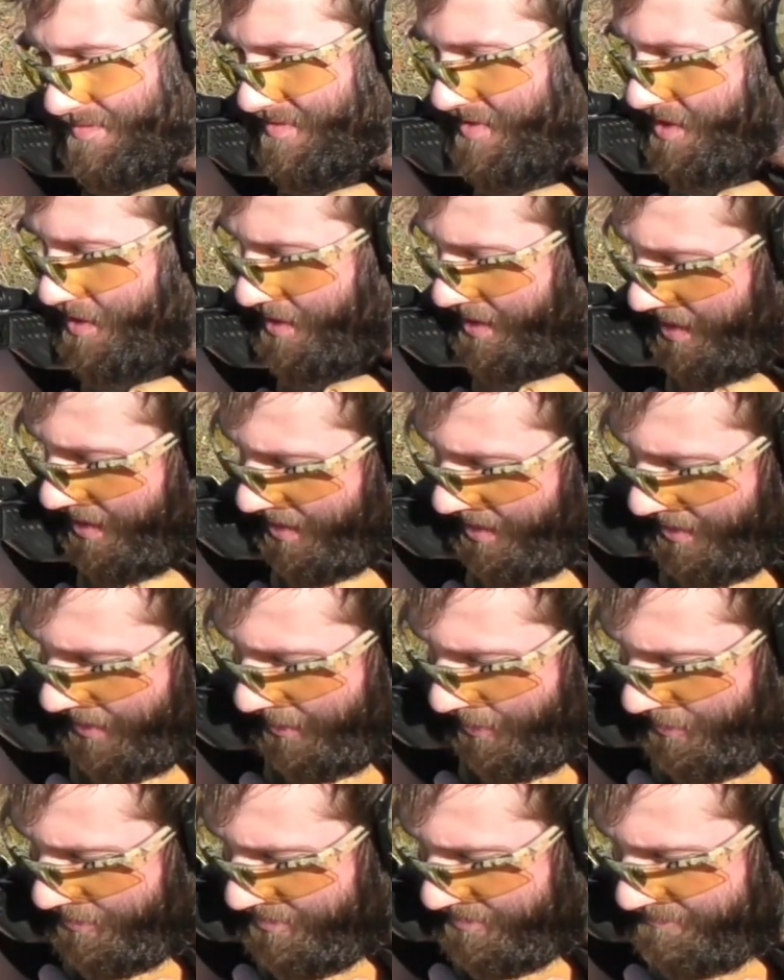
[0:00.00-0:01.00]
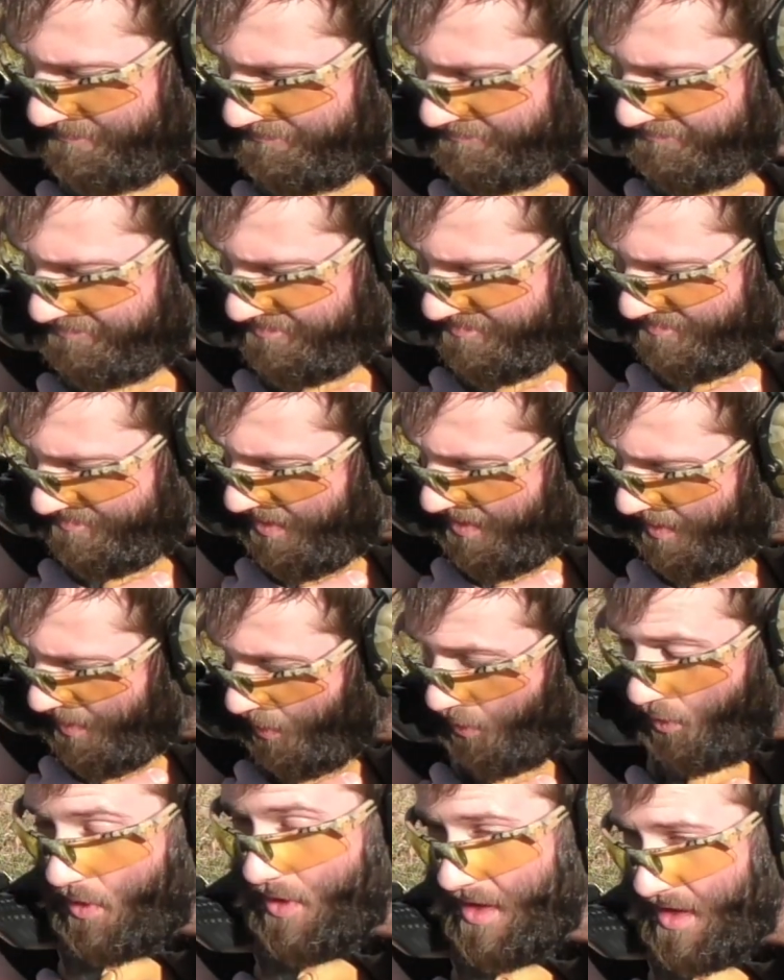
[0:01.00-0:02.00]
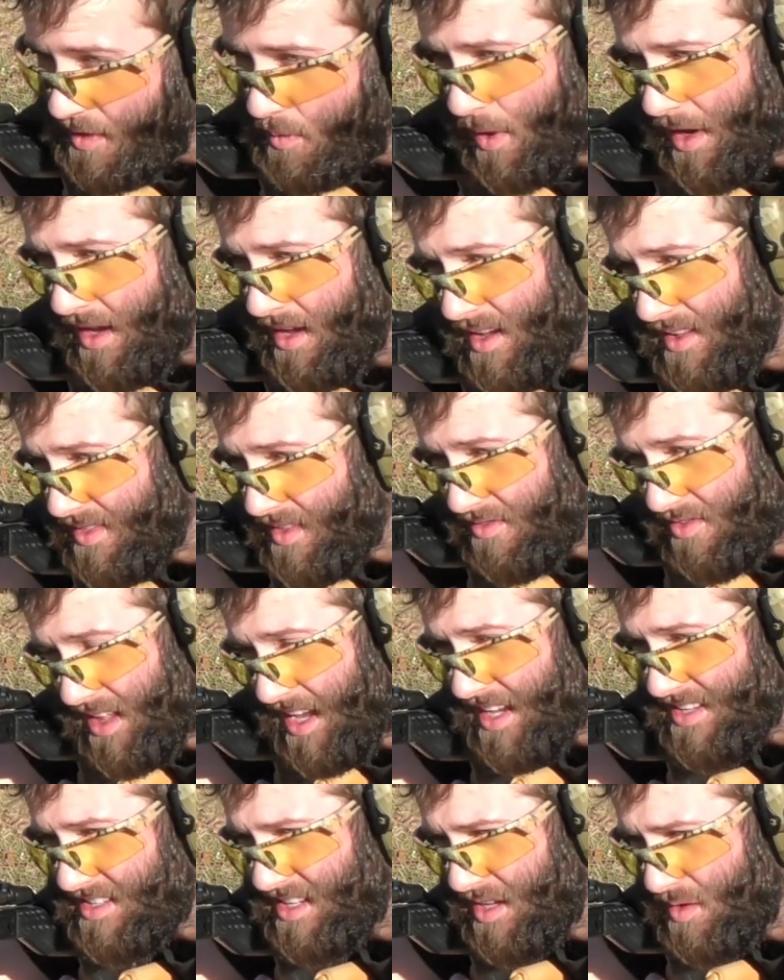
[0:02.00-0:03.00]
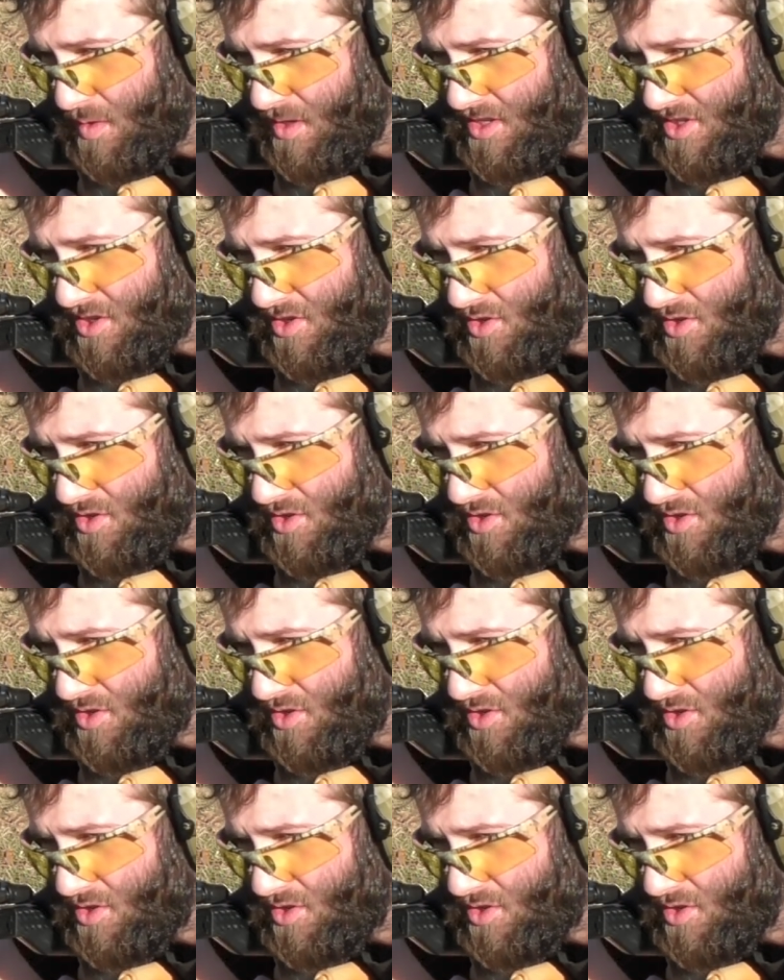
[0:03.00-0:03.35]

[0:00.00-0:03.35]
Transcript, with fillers: Still getting clickers. Well, anyway, the velocity was